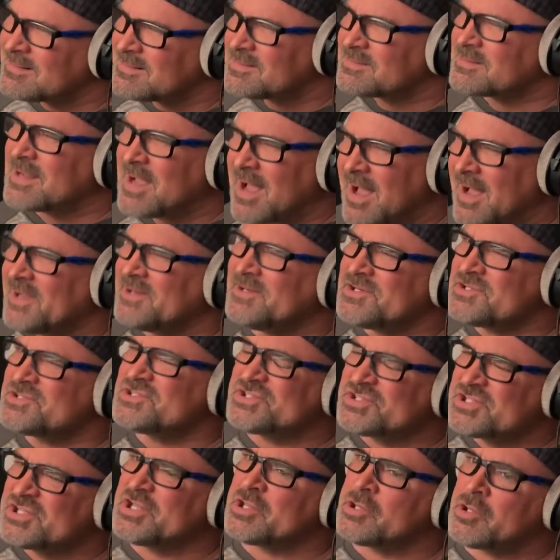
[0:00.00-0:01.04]
Kind of
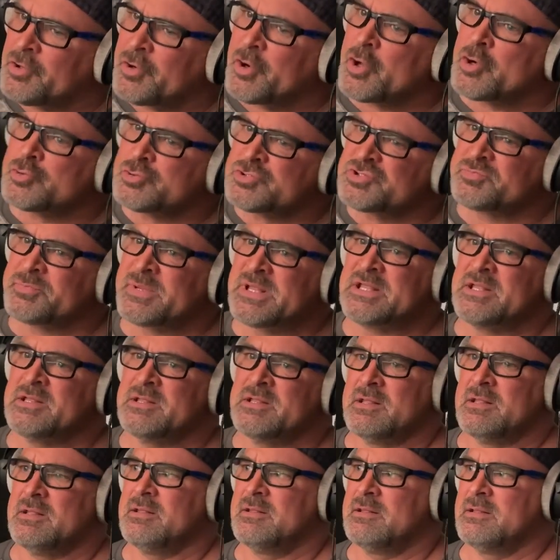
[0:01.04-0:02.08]
still knows me,
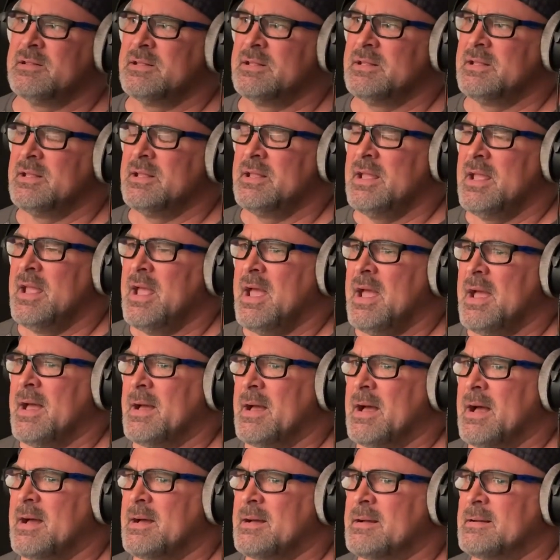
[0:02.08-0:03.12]

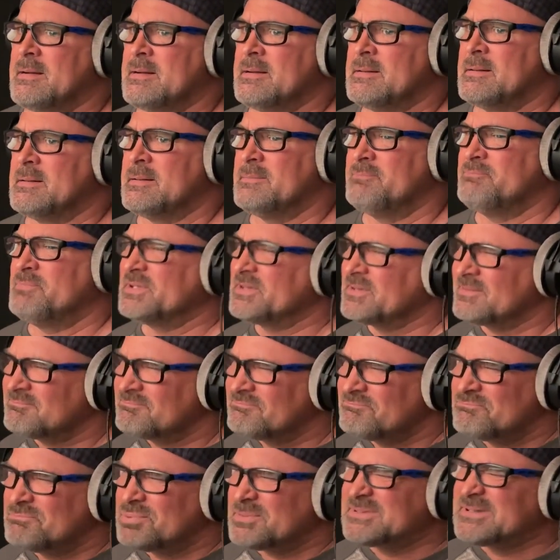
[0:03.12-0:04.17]

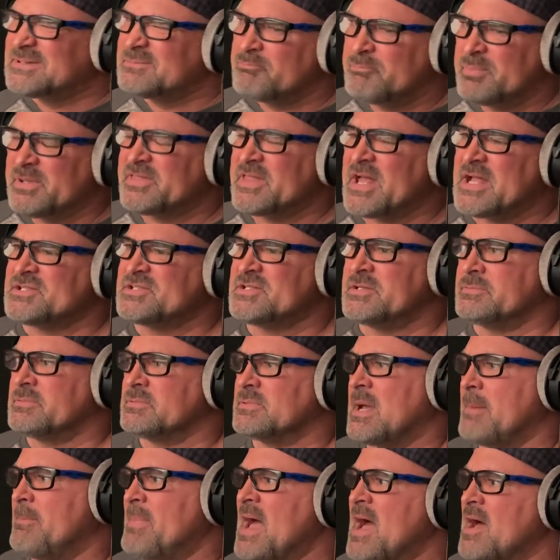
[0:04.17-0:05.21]
but that's
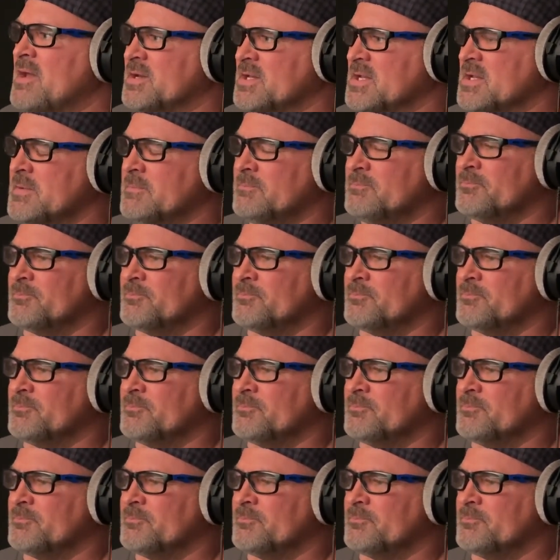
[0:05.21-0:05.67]
about it.